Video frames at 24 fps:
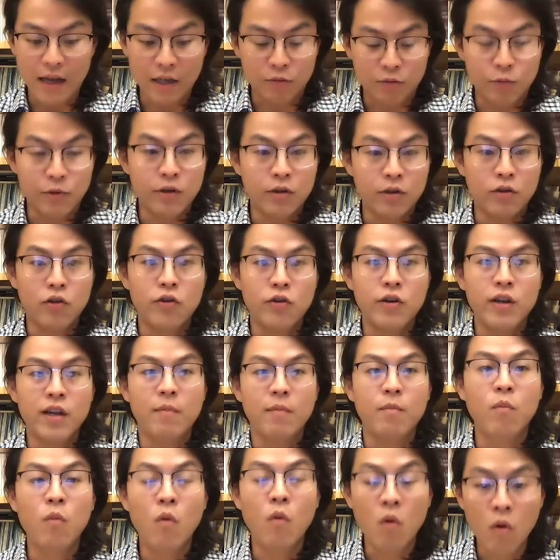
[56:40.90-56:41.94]
as we're
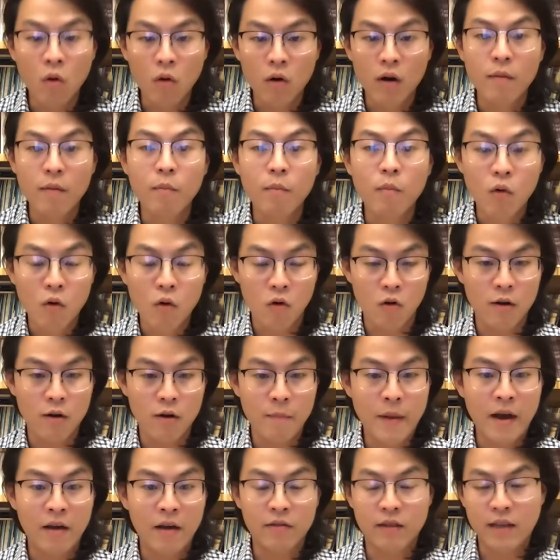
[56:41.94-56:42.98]
learning more and
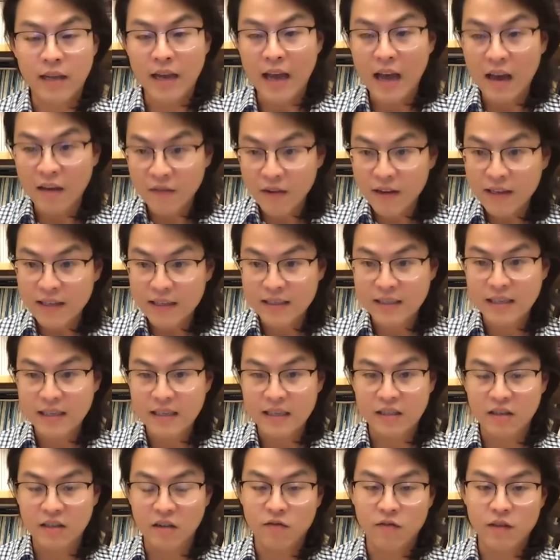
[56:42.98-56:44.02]
more about the
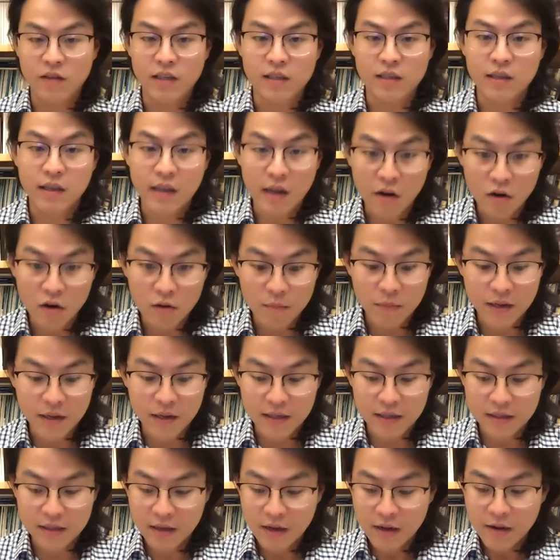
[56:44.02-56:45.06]
efficacies of these
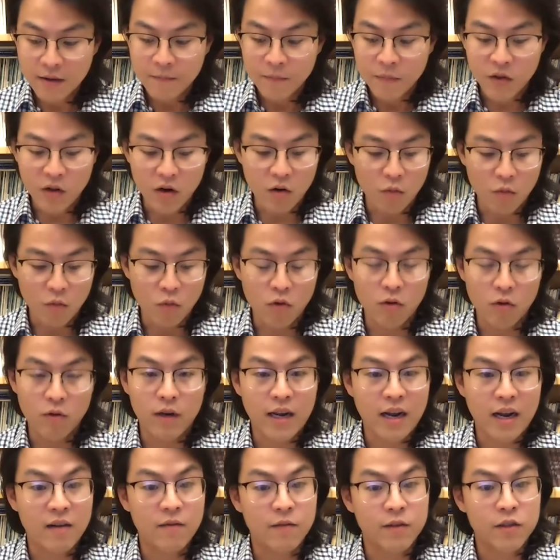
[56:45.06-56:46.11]
therapies, you know,
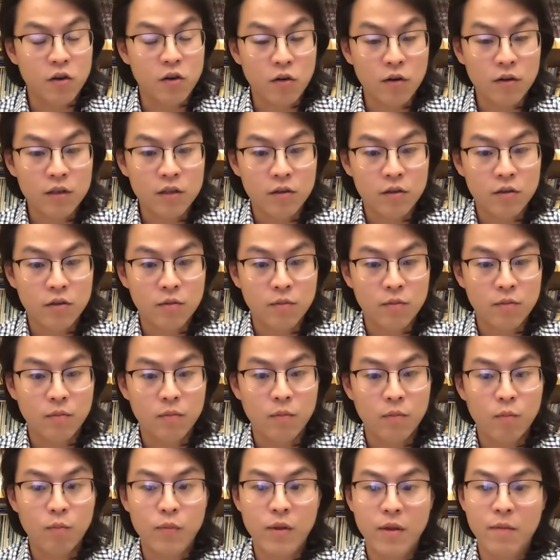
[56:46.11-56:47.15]
we're kind of starting to
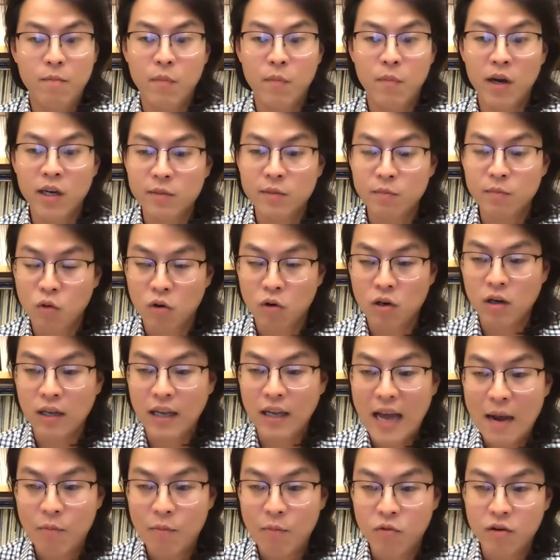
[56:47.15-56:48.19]
be much more
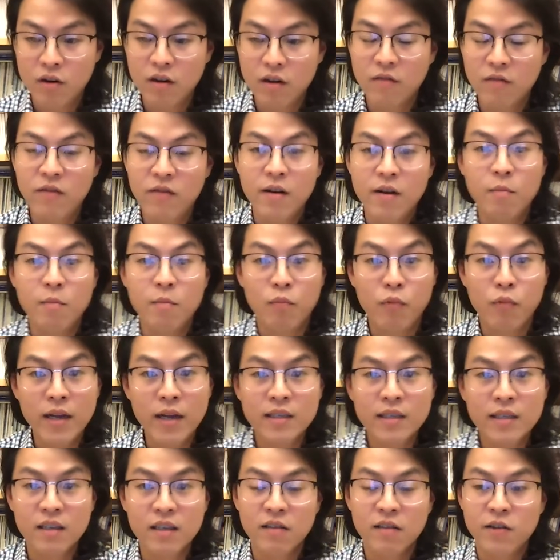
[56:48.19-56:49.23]
collaborative and
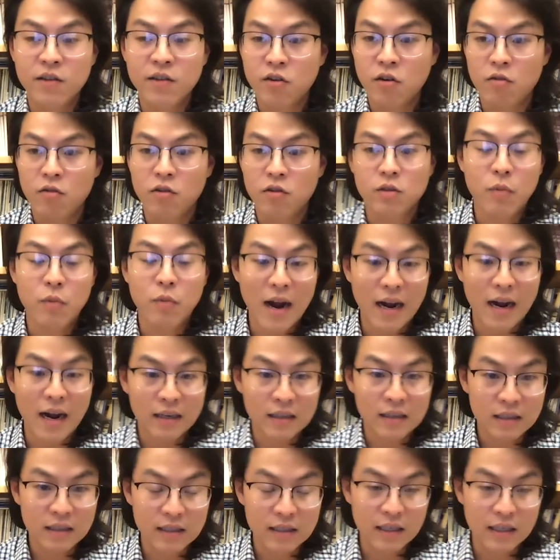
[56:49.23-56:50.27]
embracing of each other's
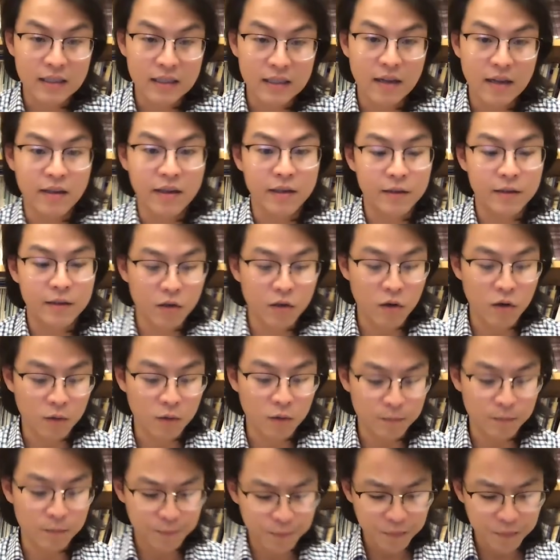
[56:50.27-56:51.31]
practices. I think you
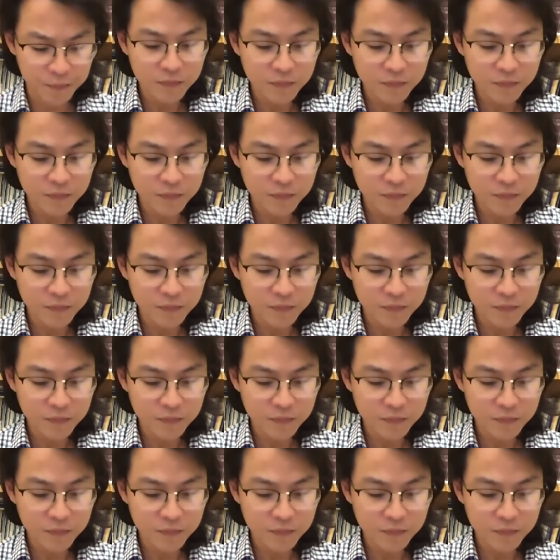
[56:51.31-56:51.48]
know